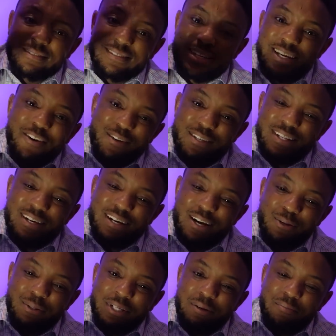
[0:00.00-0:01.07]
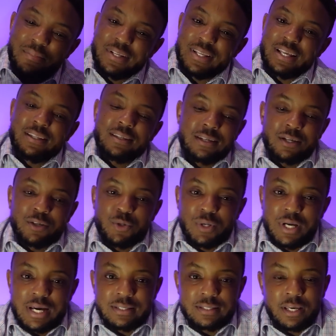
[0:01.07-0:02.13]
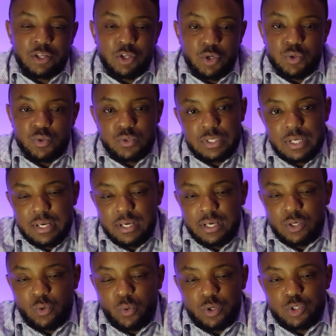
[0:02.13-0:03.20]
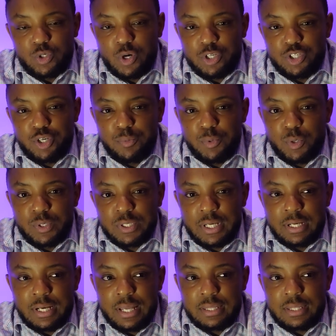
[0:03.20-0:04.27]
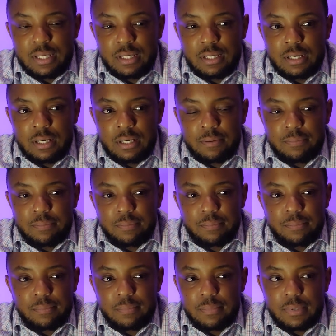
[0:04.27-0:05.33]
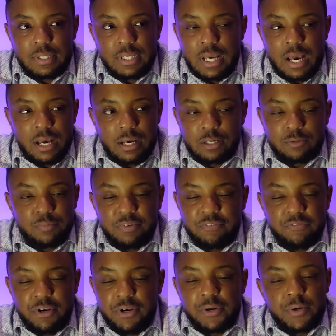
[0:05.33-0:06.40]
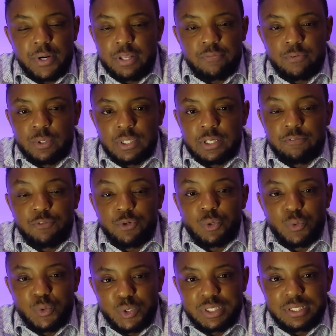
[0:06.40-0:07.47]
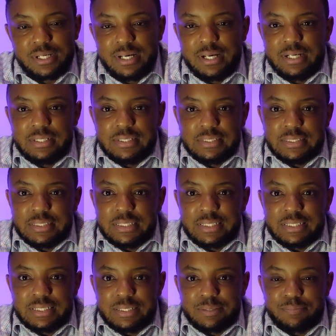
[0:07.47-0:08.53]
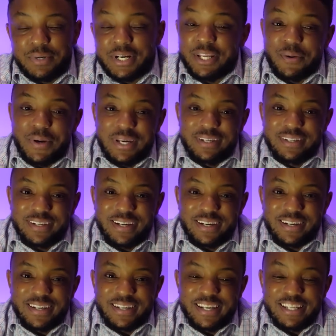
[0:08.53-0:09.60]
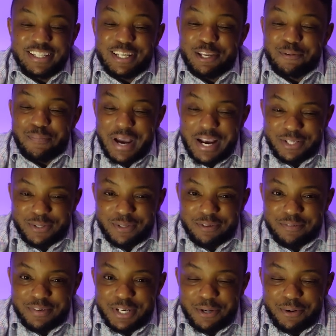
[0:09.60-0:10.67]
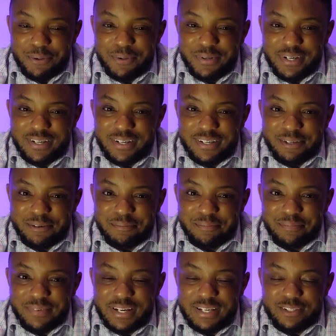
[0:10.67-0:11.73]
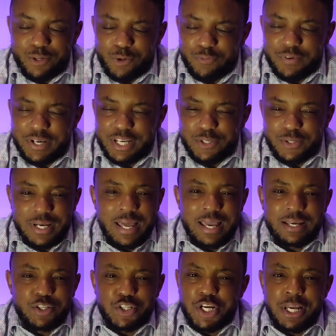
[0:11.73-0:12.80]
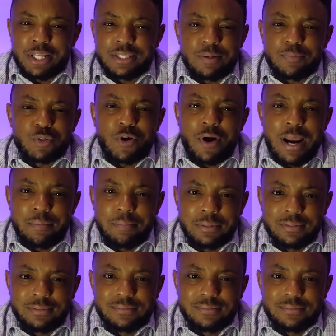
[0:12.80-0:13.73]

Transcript: Here is the account number that you guys can use in order to contribute. And I think, yeah, I'd be very grateful if you would. But anyway, let's get back to the video. And don't forget to like, share, and subscribe.